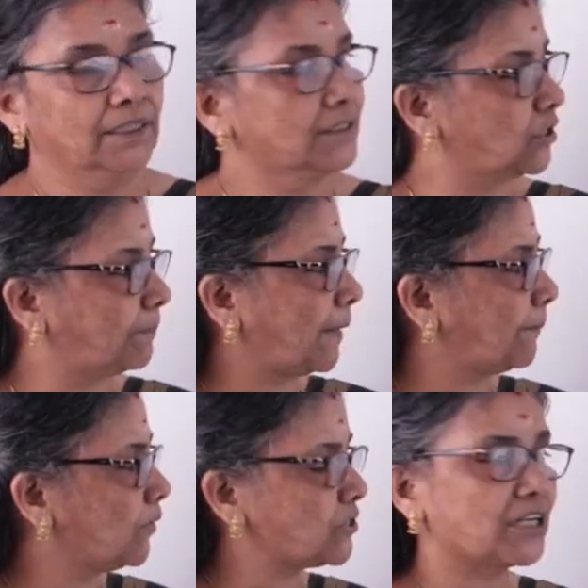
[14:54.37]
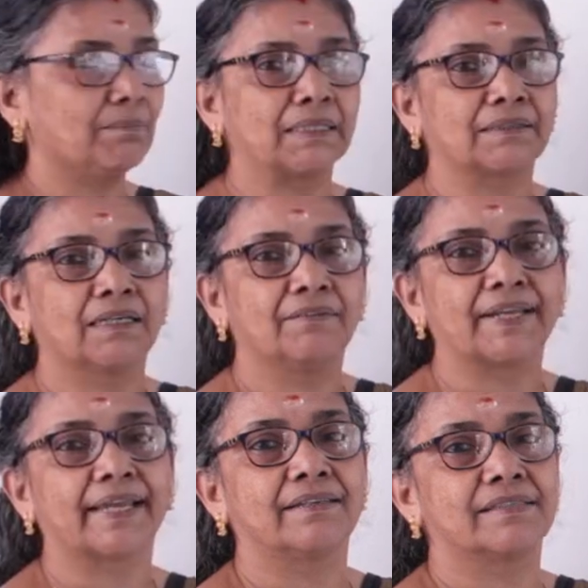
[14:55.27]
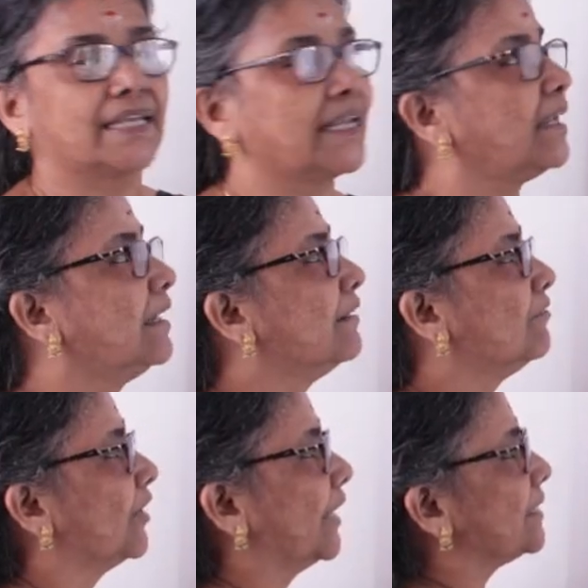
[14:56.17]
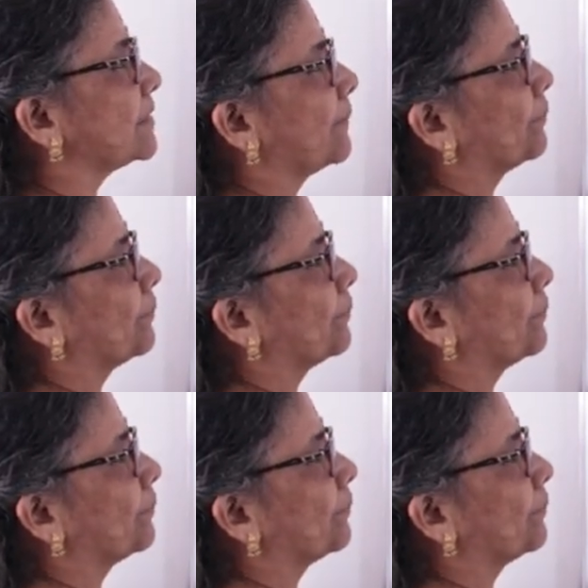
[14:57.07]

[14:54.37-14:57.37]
So proportion method we can see what is